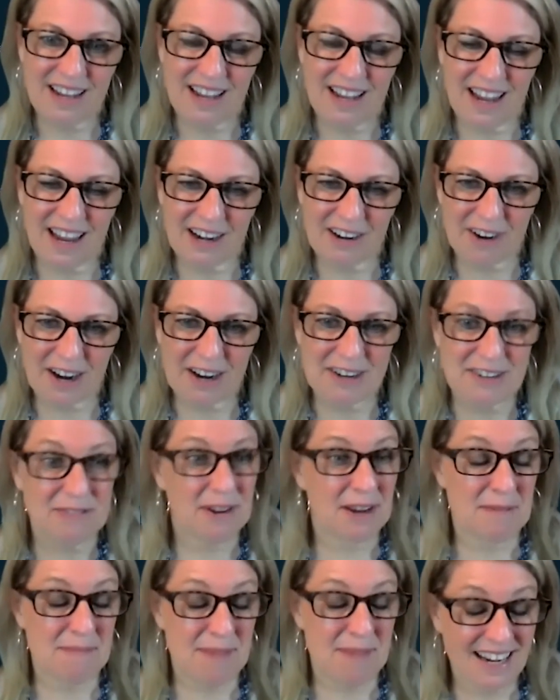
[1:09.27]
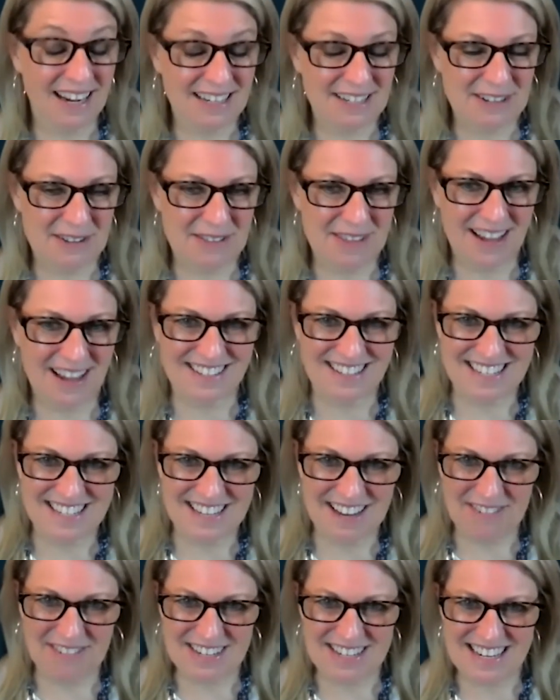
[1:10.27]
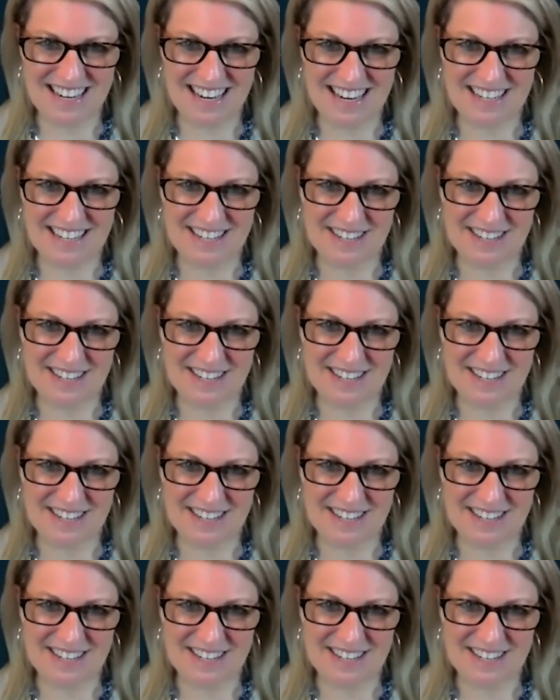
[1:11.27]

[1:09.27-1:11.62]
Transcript: and graduated back in 2017.